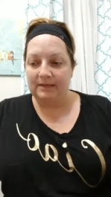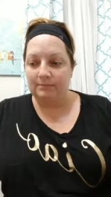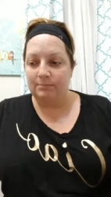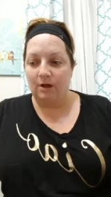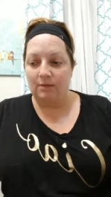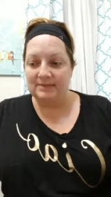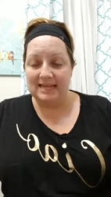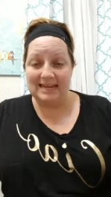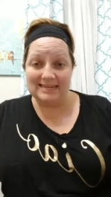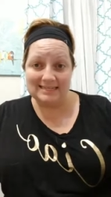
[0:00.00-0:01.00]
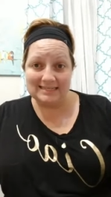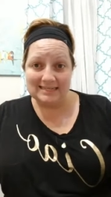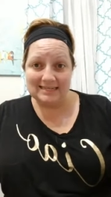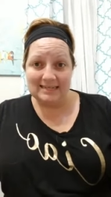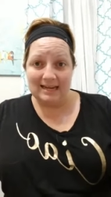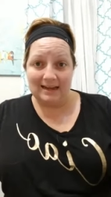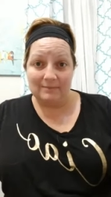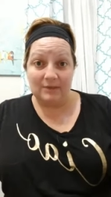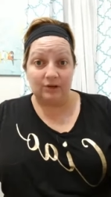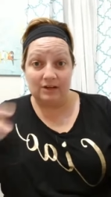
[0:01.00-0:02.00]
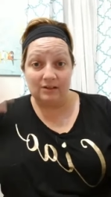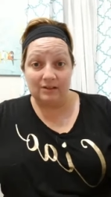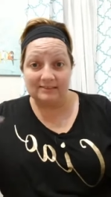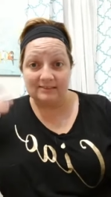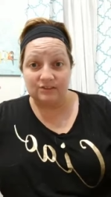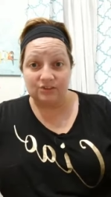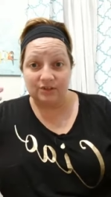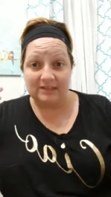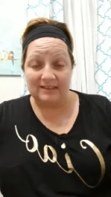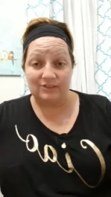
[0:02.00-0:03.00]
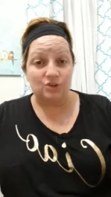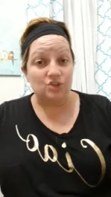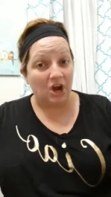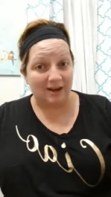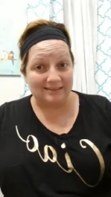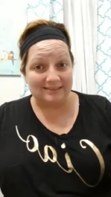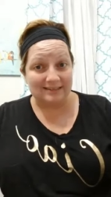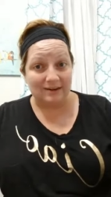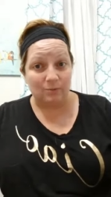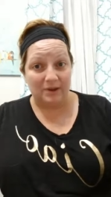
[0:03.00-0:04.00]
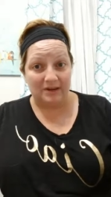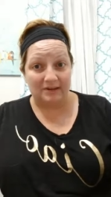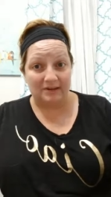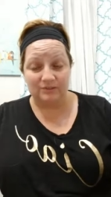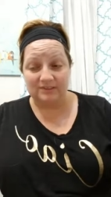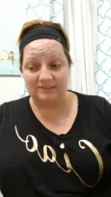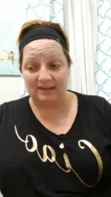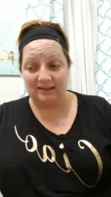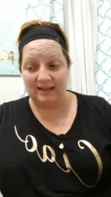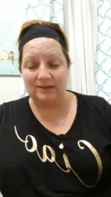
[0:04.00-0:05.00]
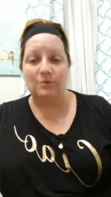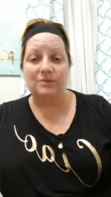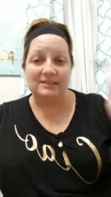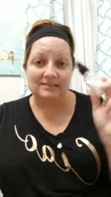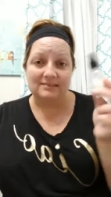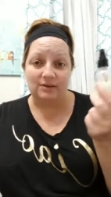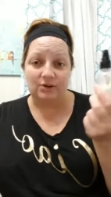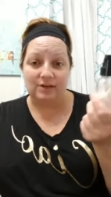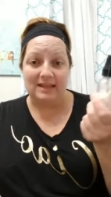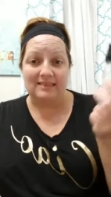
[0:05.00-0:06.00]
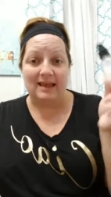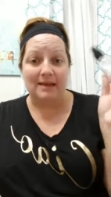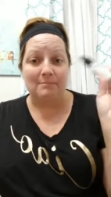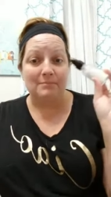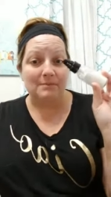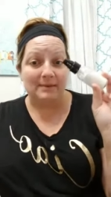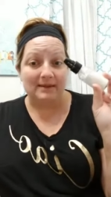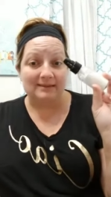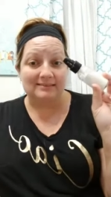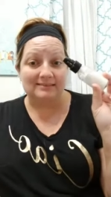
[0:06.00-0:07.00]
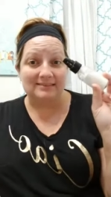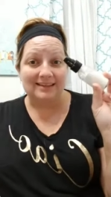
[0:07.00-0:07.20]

palmitate that are in a lot of sunscreens, that they're toxic when exposed to sunlight? Well, this is an ingredient that mimics